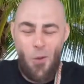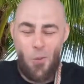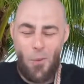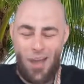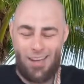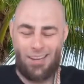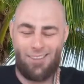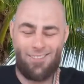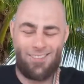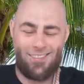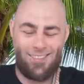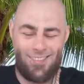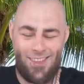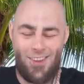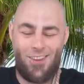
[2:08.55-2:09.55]
1,
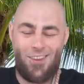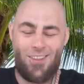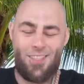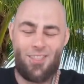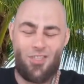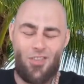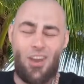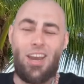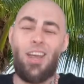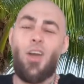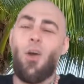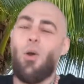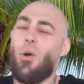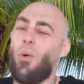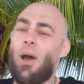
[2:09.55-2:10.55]
2, 3.
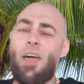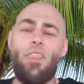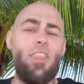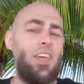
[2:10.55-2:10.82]
When